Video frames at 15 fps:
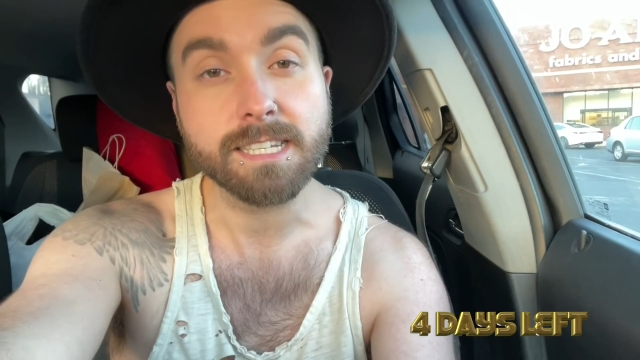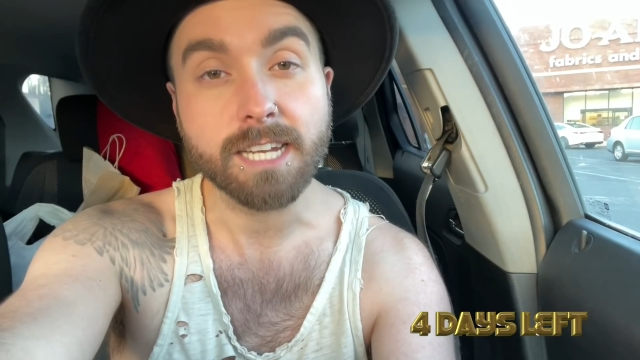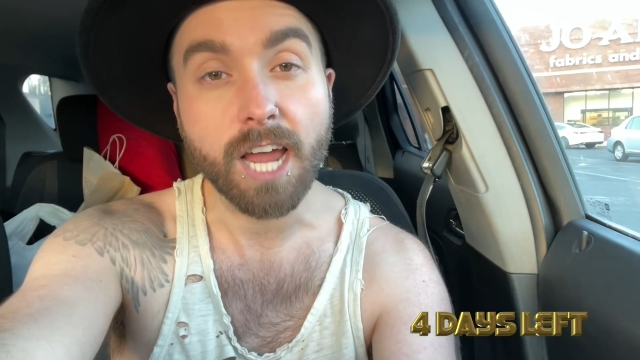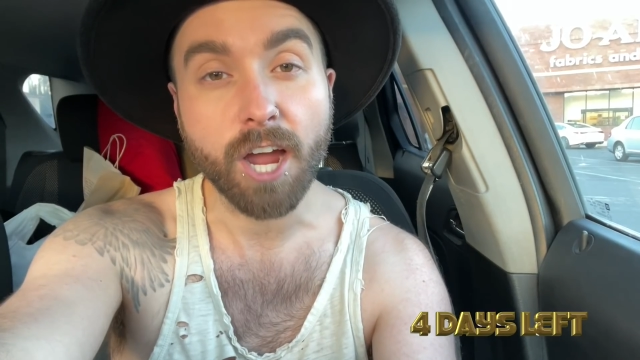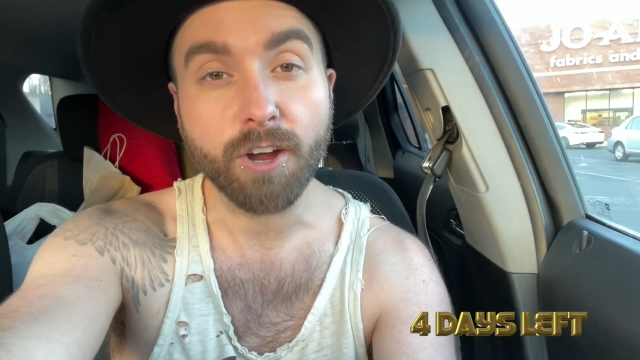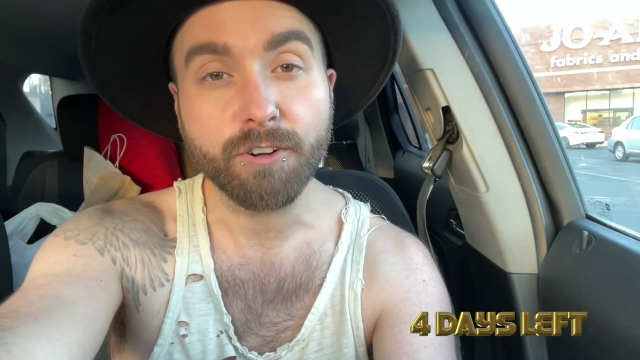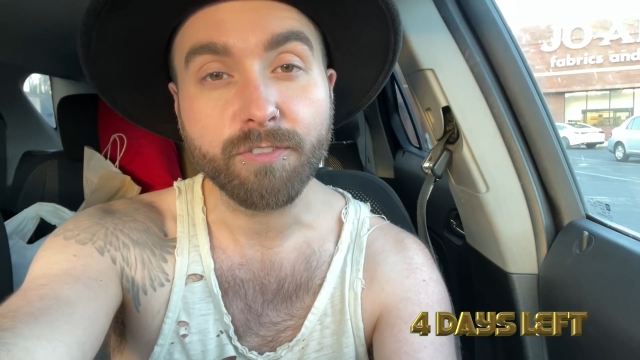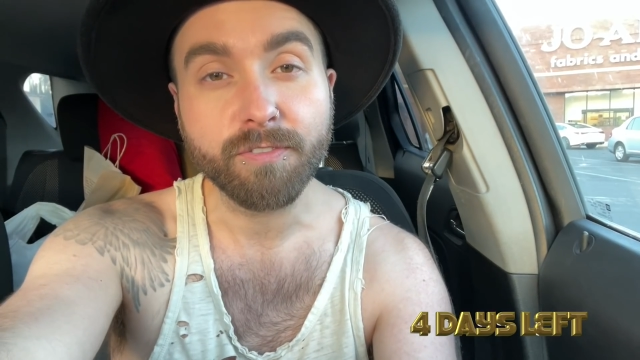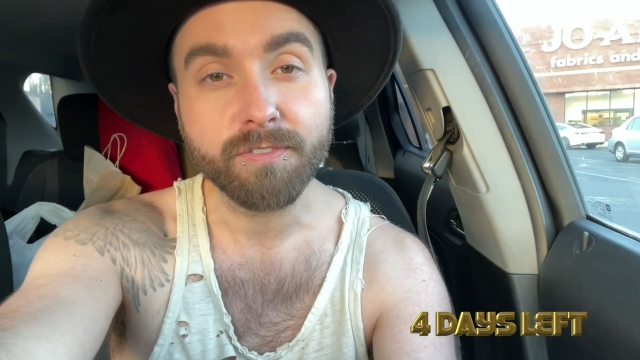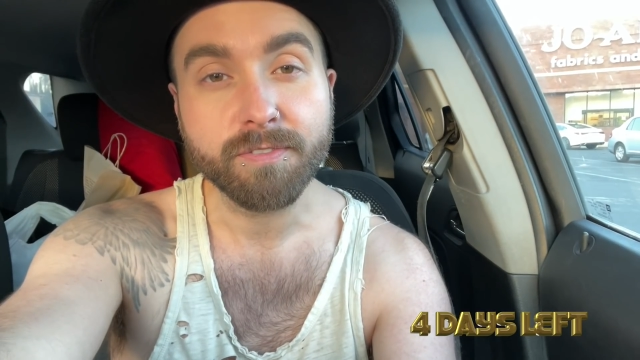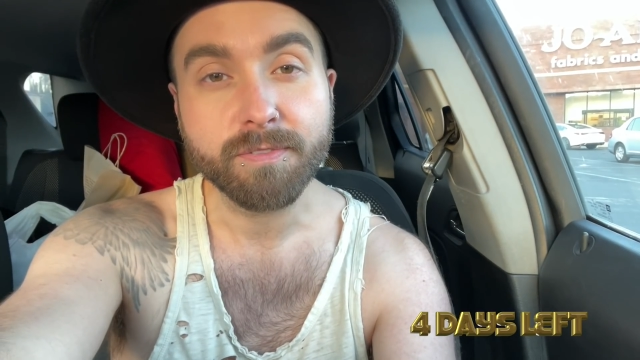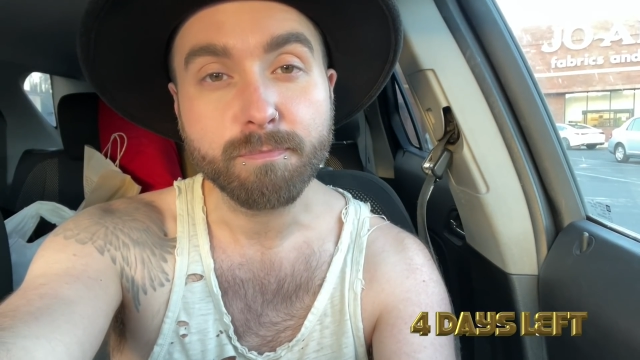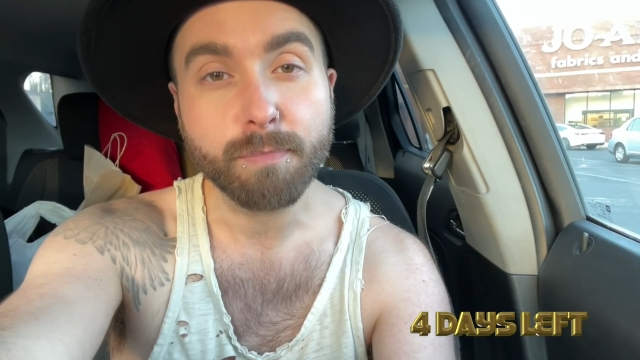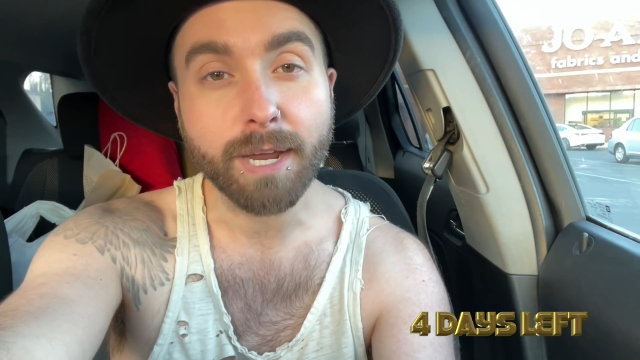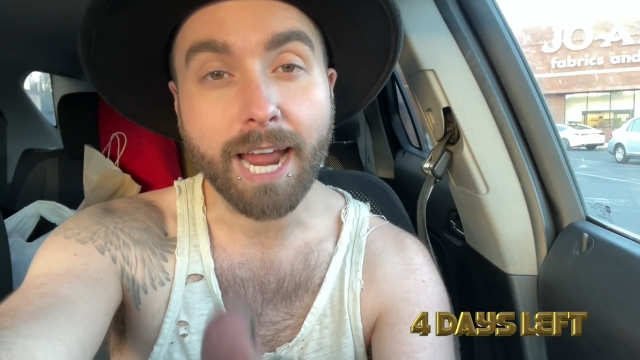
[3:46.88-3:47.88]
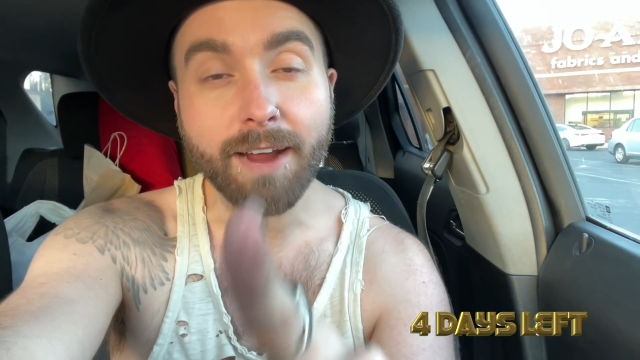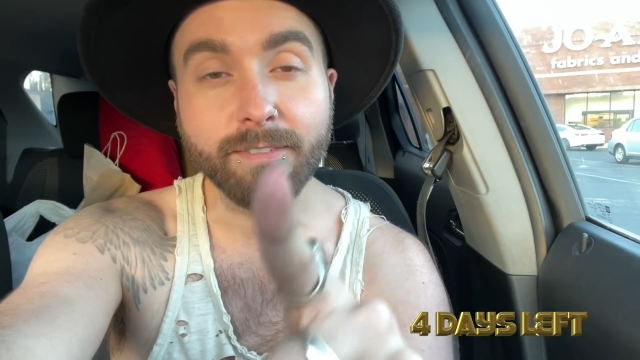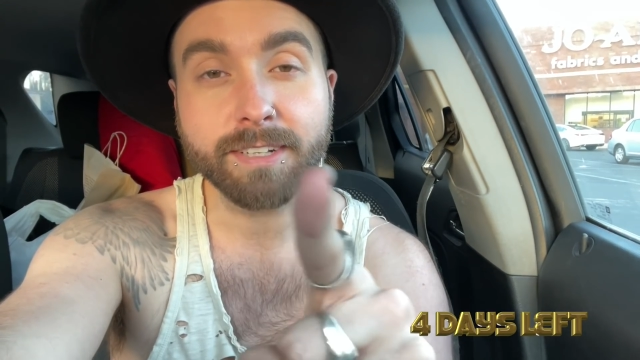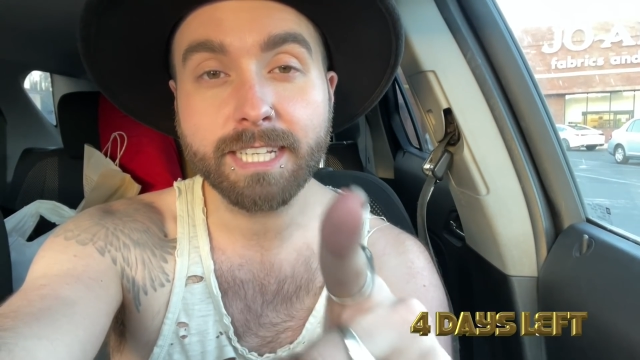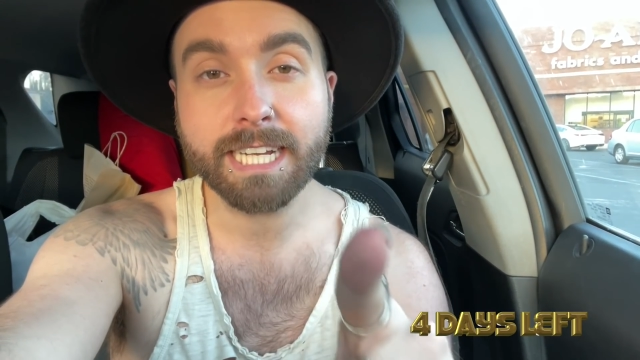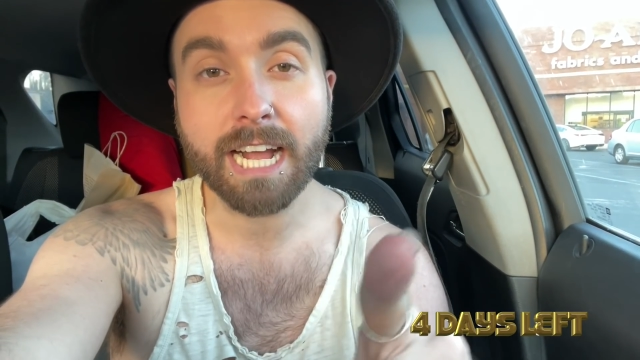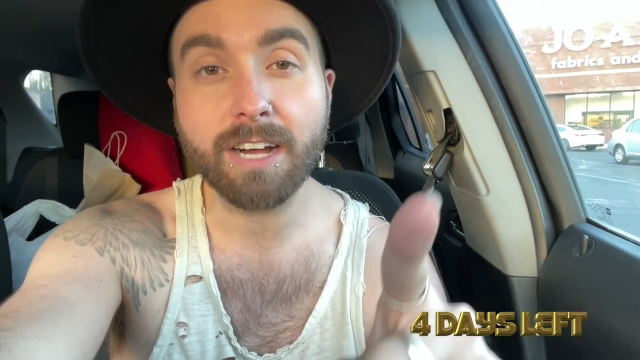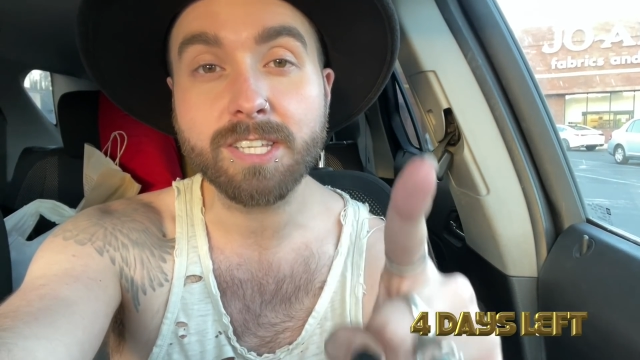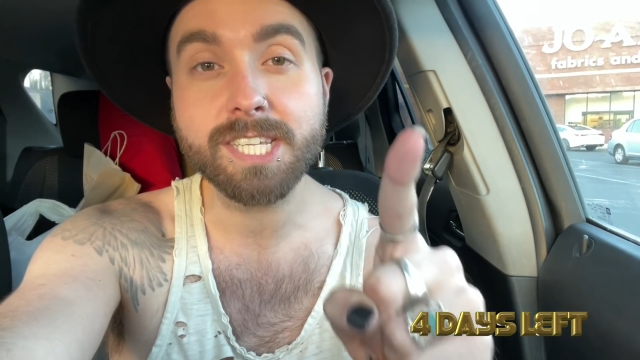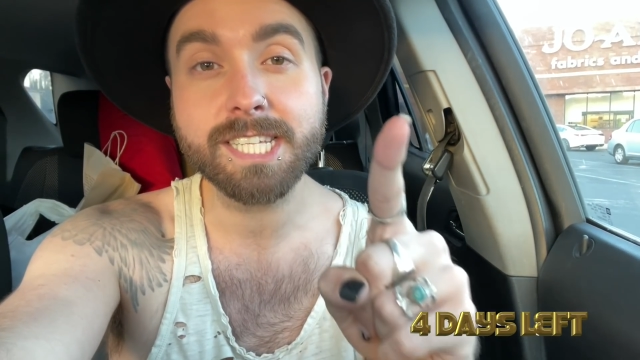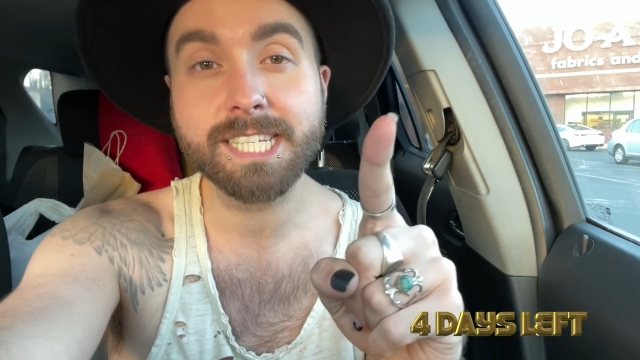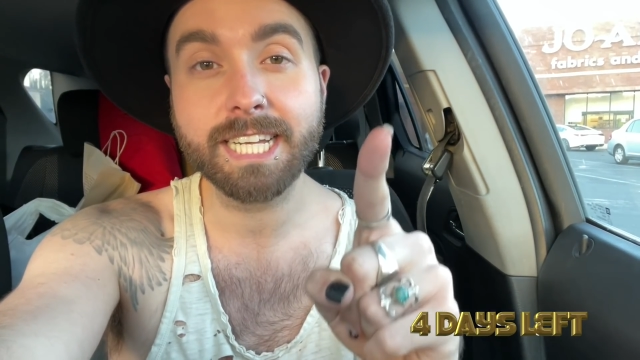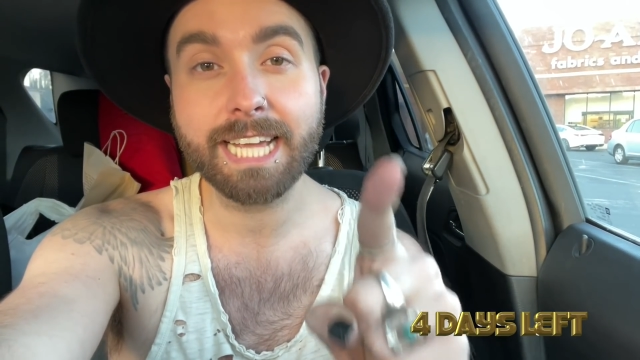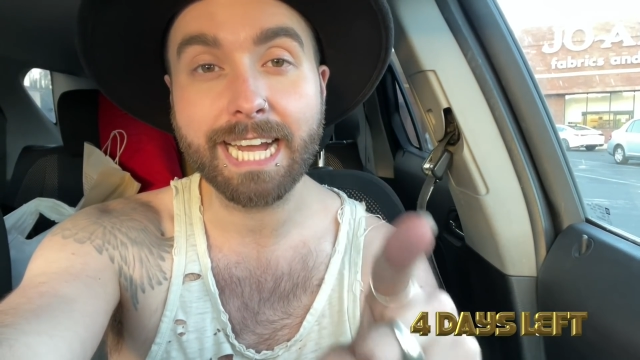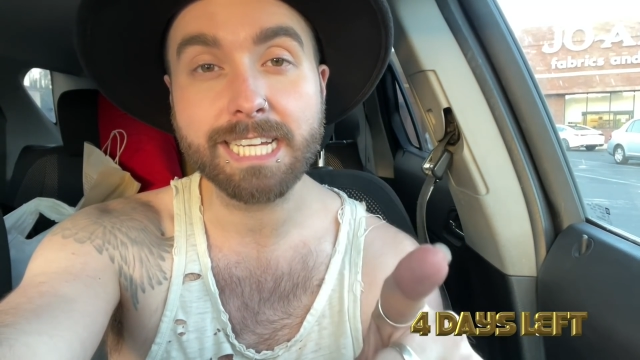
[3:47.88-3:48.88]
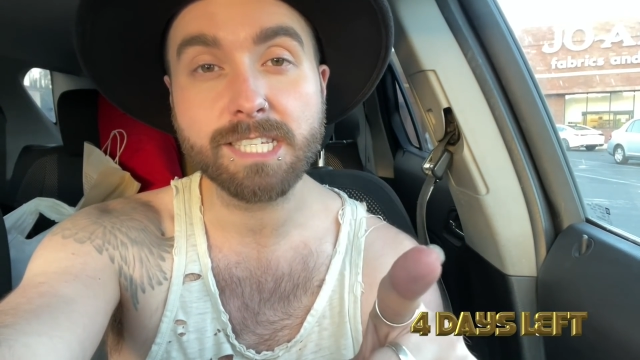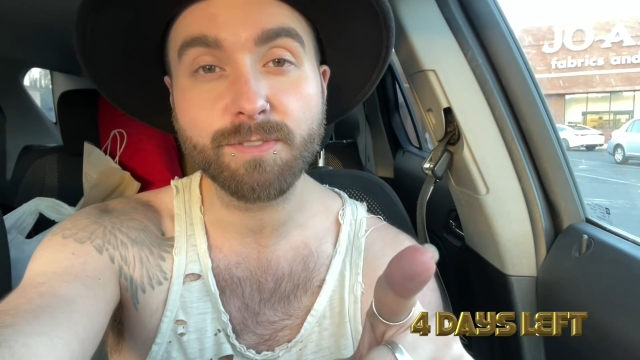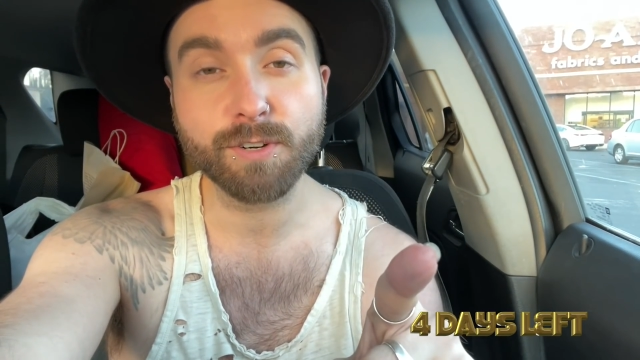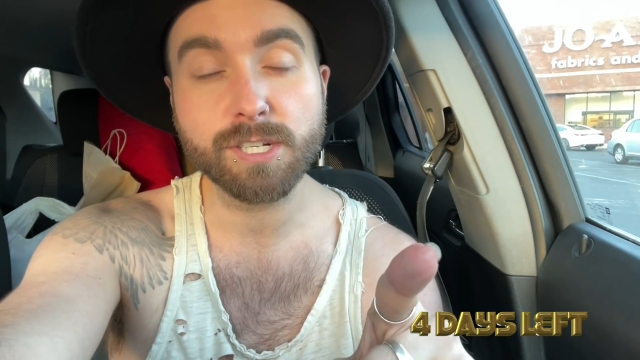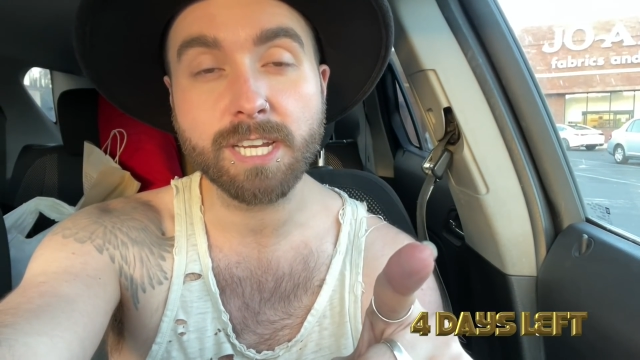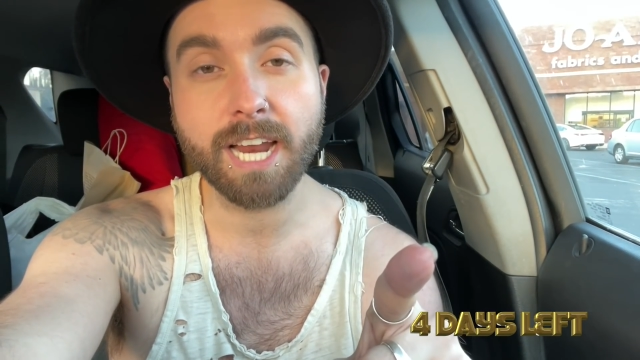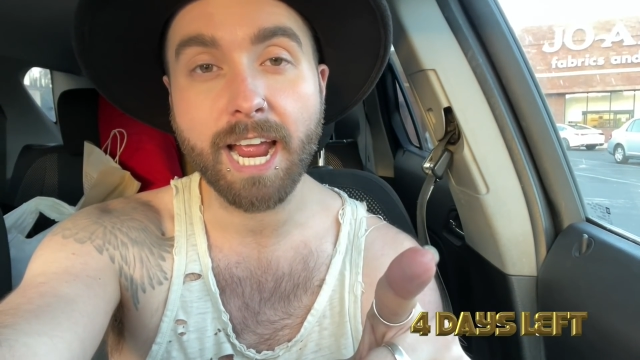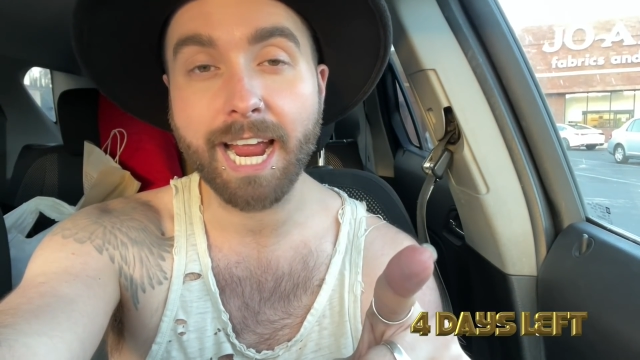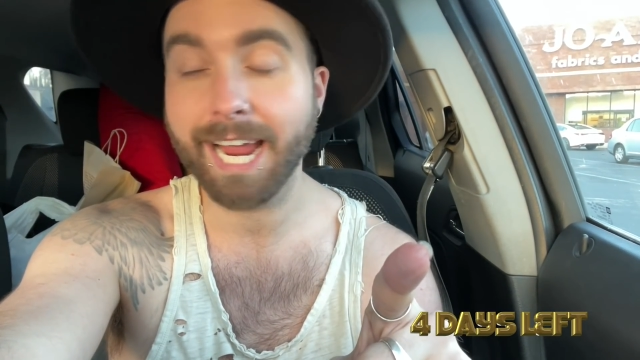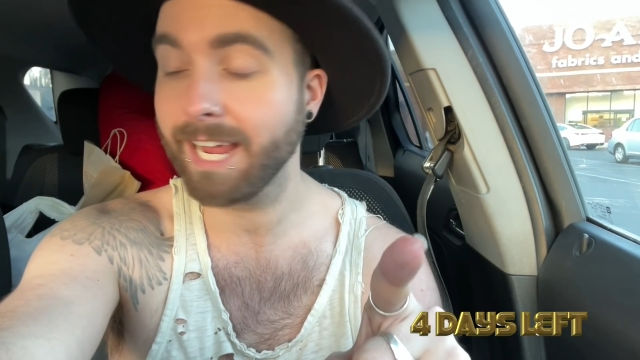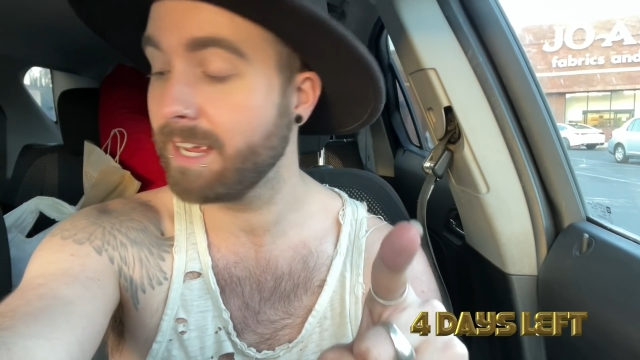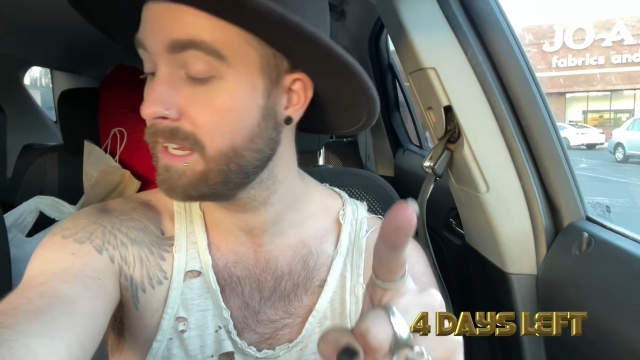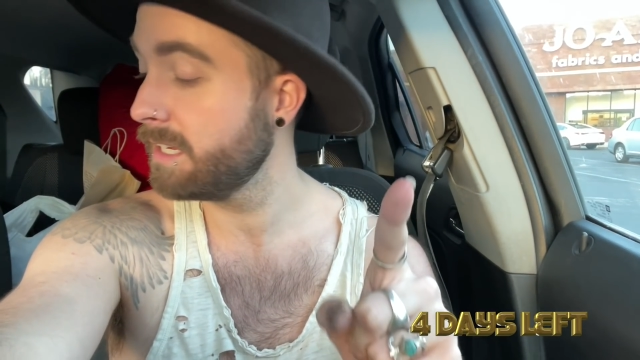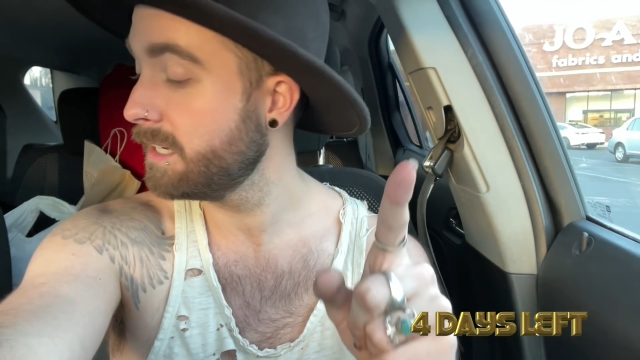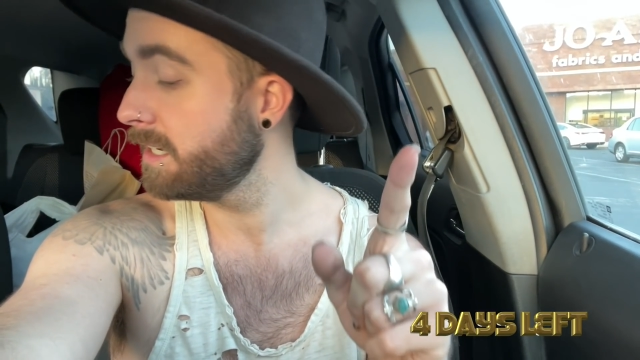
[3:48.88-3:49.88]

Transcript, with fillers: a no. But everything else is a yes for today.